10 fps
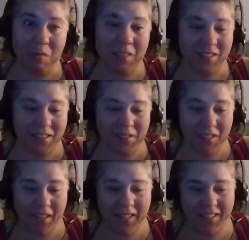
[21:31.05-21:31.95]
business
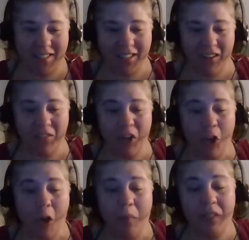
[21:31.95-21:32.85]
related stuff.
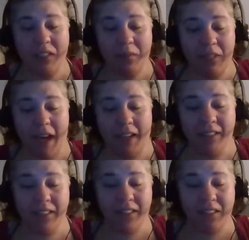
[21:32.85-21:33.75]
But some
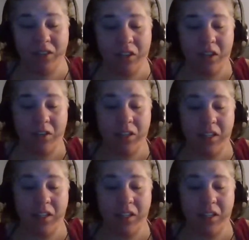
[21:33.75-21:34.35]
taxes, there